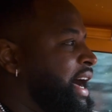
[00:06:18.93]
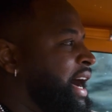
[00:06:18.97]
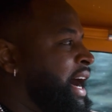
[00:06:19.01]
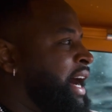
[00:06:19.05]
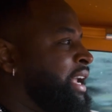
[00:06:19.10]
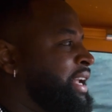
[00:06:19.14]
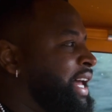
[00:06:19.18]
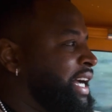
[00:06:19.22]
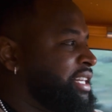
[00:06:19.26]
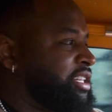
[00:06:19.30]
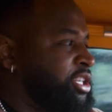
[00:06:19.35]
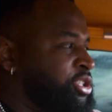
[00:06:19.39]
I
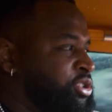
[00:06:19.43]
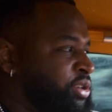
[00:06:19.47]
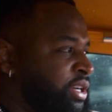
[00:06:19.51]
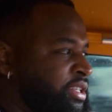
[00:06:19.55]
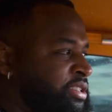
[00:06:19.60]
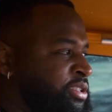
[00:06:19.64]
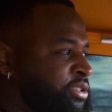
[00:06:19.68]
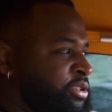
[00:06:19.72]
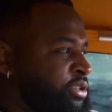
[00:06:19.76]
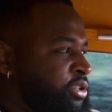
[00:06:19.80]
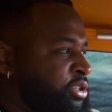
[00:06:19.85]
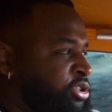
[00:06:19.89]
like to
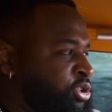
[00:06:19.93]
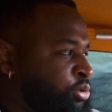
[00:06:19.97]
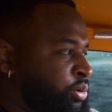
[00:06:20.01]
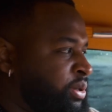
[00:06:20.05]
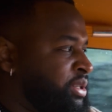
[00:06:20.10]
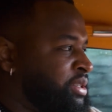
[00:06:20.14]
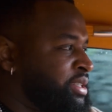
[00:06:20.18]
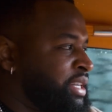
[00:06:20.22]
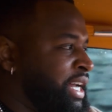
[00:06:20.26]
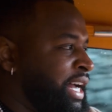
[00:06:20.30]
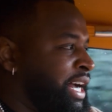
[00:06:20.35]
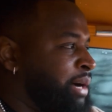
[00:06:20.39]
dress
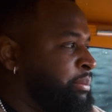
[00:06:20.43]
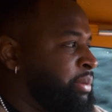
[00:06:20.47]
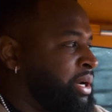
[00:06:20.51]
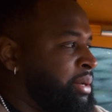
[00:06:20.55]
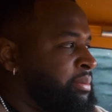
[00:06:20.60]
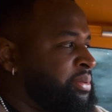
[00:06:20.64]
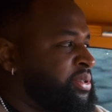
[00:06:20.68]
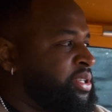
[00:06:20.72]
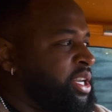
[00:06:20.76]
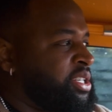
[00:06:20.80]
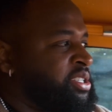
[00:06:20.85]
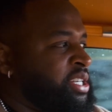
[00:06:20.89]
street style, but
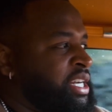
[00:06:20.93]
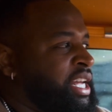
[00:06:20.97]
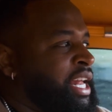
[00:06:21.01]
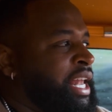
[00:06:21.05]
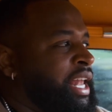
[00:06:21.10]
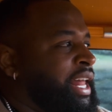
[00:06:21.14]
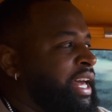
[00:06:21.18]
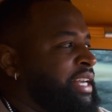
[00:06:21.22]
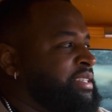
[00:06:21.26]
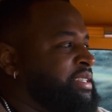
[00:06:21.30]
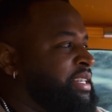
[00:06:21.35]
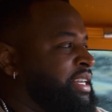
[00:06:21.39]
I'm such a
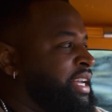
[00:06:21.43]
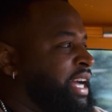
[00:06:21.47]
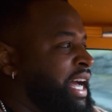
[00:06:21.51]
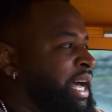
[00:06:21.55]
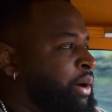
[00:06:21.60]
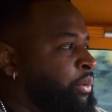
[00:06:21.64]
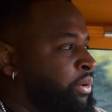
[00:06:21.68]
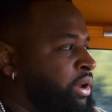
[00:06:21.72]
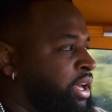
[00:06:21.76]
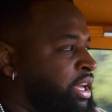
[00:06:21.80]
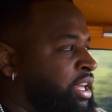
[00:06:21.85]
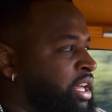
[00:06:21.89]
classy guy
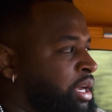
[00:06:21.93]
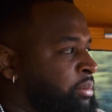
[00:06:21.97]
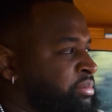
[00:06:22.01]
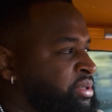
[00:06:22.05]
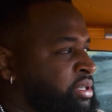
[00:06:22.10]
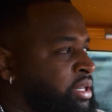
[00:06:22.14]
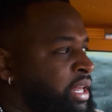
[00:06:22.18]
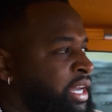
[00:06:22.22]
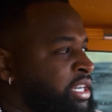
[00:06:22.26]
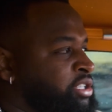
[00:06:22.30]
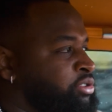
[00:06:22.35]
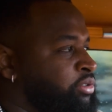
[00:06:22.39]
when it comes
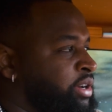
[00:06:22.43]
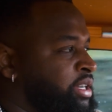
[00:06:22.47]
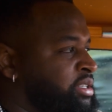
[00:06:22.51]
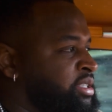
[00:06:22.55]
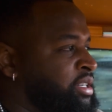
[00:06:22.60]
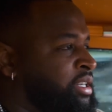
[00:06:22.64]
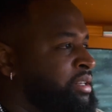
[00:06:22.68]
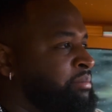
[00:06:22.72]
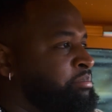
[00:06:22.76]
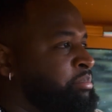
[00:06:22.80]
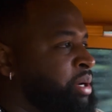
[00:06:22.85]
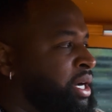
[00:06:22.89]
to like
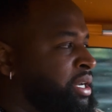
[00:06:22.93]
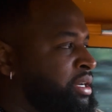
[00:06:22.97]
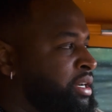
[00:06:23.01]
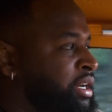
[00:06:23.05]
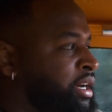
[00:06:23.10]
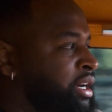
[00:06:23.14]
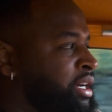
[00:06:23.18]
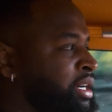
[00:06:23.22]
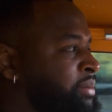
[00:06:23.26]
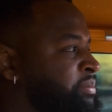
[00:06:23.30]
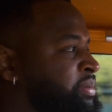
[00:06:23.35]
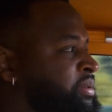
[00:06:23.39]
dressing,
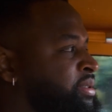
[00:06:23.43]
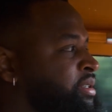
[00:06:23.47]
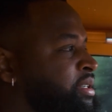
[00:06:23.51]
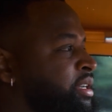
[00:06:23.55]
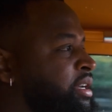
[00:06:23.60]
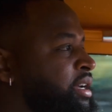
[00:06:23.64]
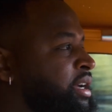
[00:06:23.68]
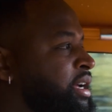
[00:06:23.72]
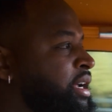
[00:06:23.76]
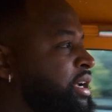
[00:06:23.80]
button-ups,